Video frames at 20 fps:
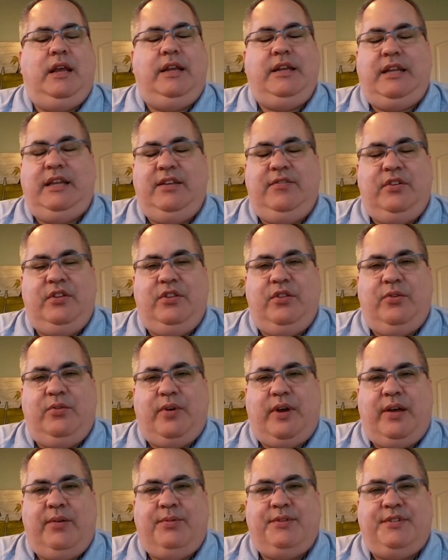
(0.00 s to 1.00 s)
And even
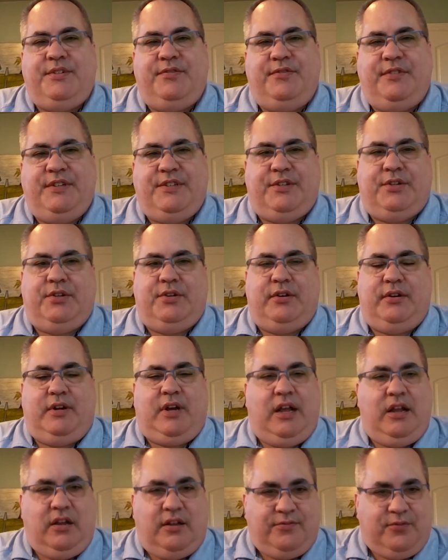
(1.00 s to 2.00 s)
though I was a visitor,
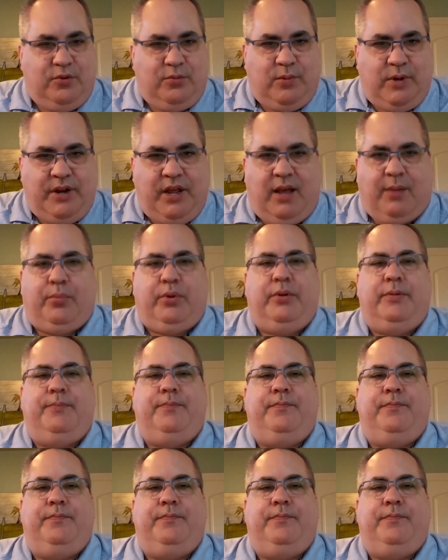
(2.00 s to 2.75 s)
I offered one up.